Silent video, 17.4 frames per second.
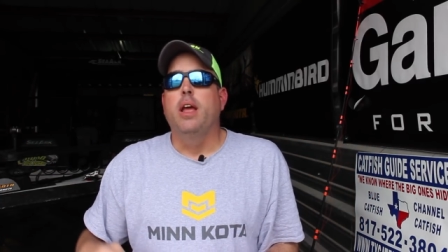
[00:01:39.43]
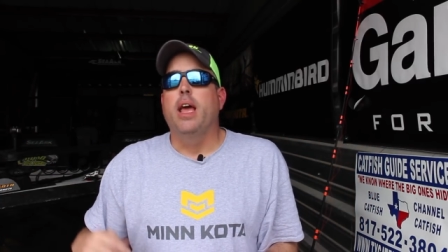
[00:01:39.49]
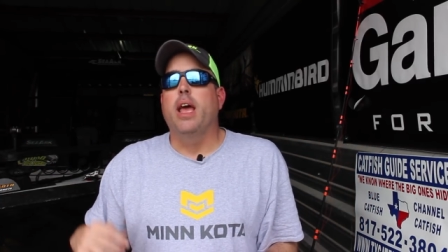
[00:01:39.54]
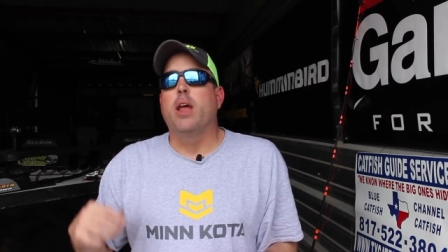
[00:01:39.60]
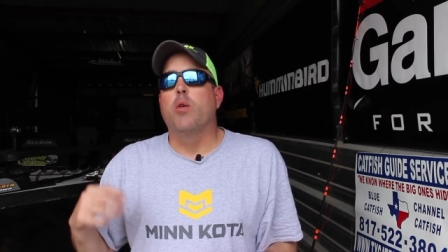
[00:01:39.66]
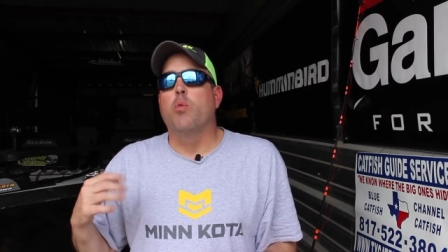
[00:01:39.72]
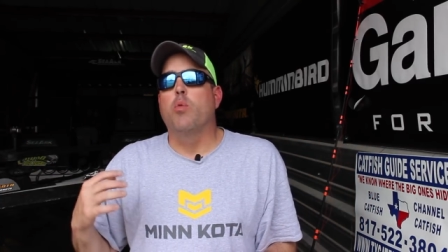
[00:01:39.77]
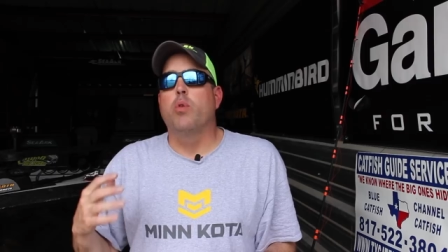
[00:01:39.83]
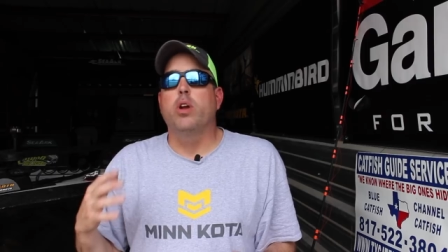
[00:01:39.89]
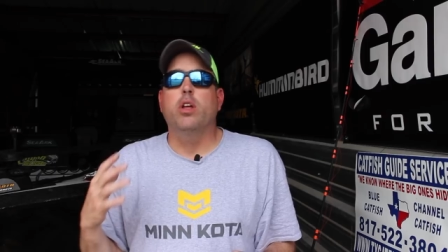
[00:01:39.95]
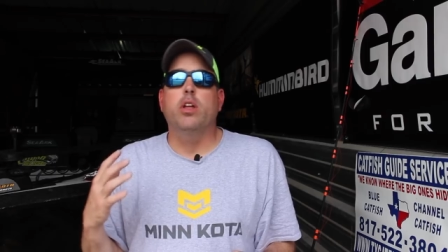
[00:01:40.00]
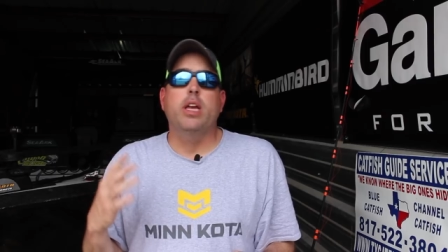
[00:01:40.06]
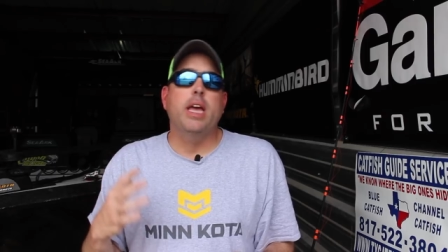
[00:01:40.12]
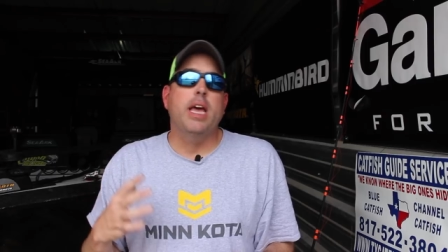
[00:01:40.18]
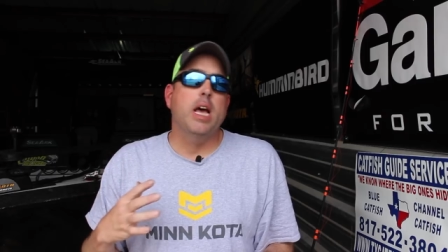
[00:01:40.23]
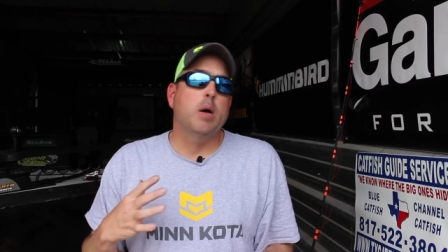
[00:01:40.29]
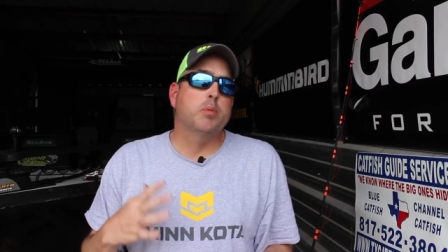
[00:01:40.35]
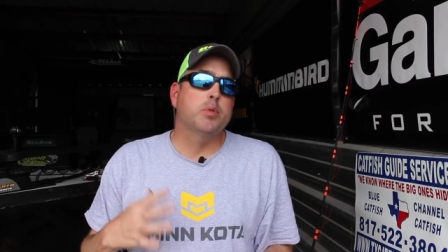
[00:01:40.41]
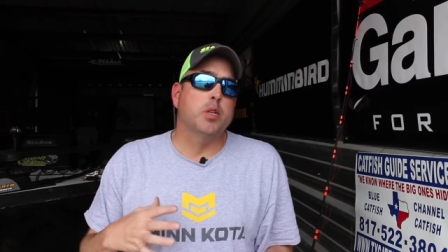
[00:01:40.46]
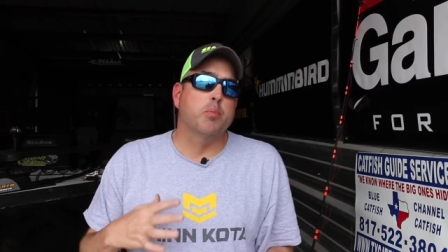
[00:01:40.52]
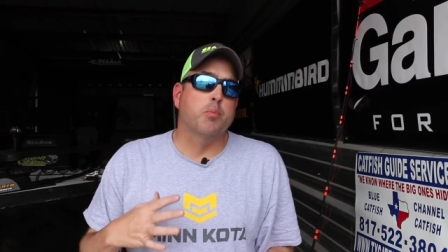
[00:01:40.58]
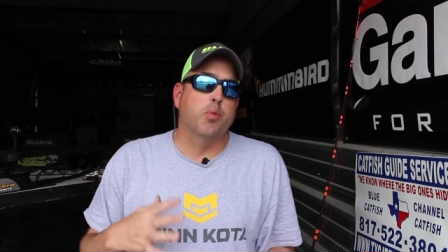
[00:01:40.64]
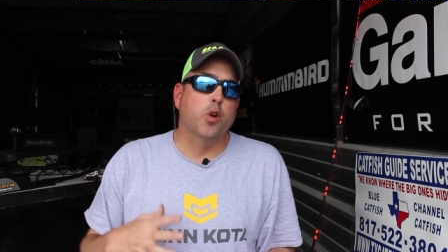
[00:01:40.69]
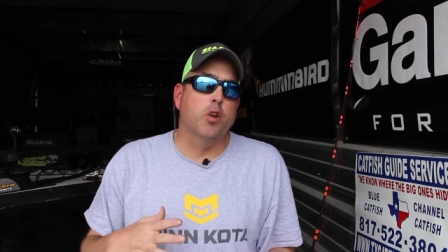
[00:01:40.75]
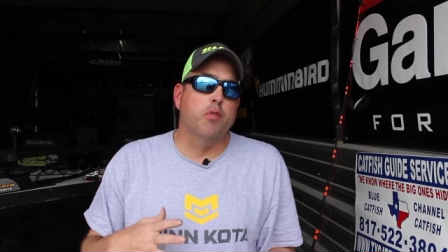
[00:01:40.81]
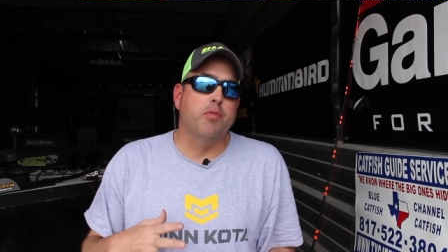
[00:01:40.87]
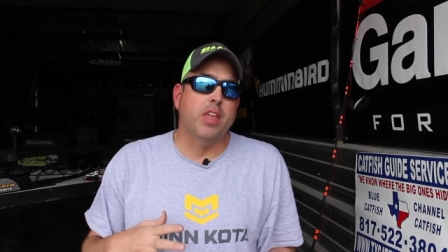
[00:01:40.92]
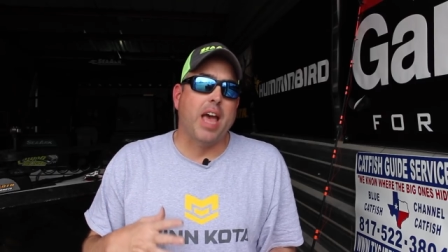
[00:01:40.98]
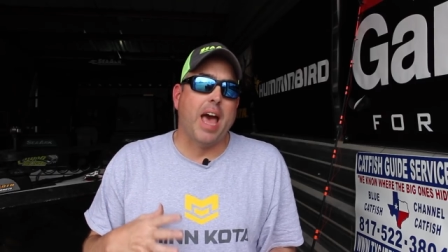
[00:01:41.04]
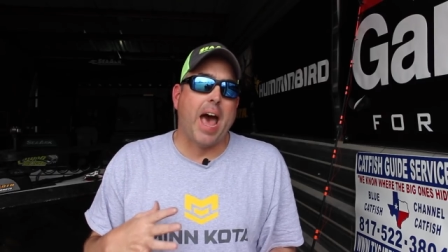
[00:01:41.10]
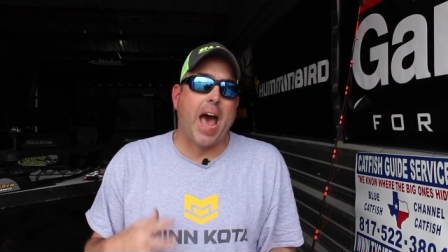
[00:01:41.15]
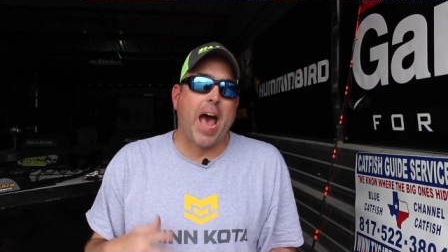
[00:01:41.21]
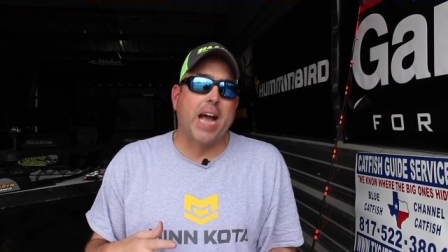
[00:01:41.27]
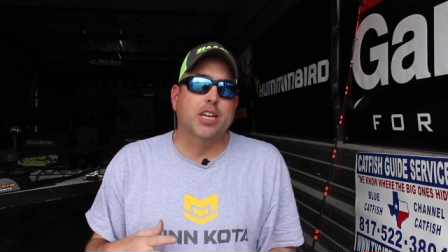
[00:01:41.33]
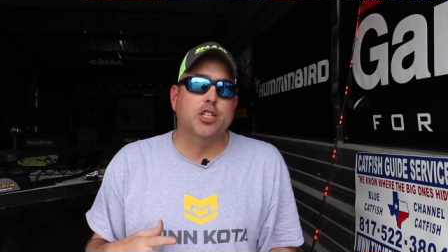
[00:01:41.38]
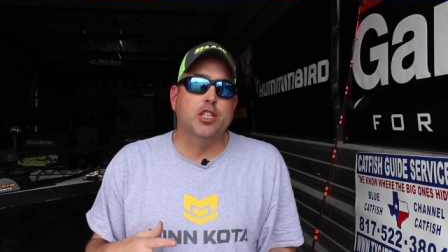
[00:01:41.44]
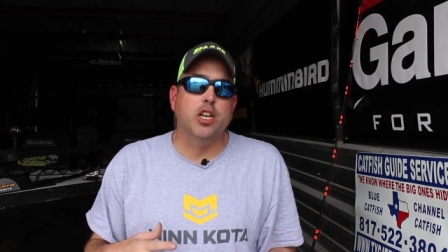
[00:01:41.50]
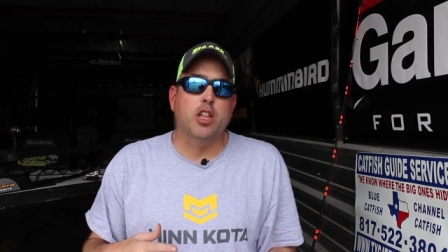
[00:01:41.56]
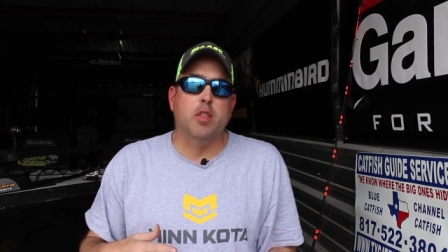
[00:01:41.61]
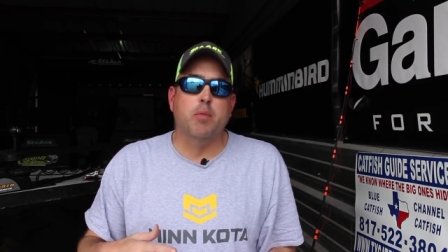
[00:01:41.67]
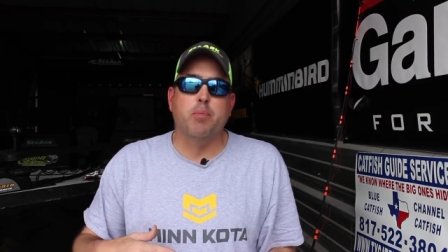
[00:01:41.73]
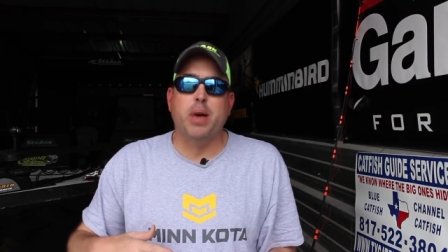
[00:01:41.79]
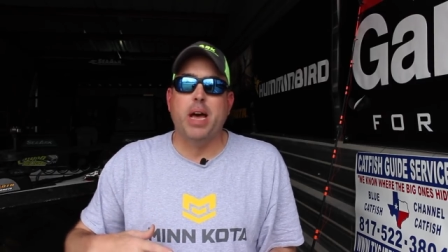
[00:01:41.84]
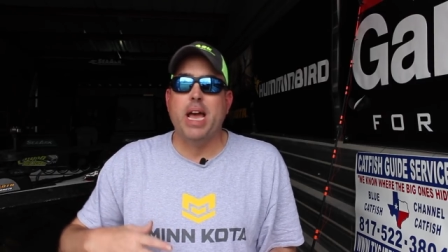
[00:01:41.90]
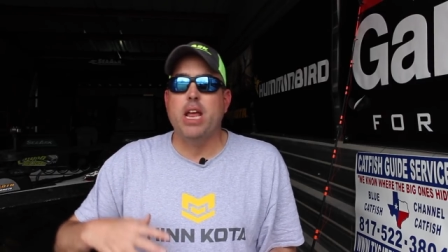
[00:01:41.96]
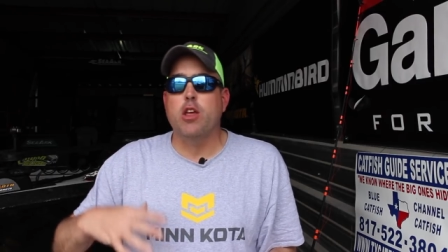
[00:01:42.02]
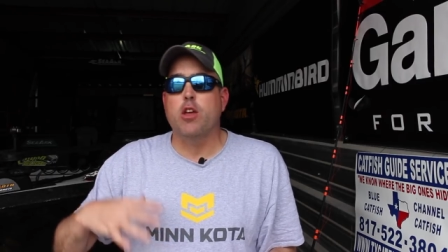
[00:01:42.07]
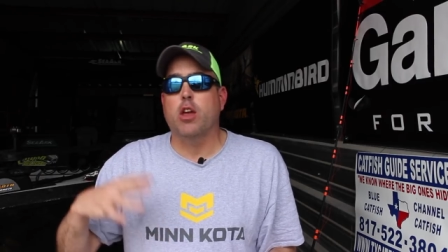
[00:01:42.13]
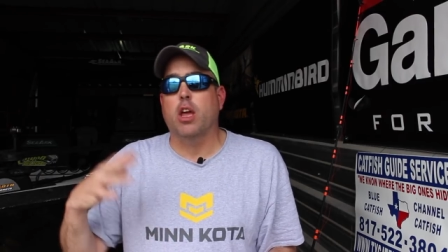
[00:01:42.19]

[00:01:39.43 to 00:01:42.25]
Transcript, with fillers: and really helps improve the action of the bait.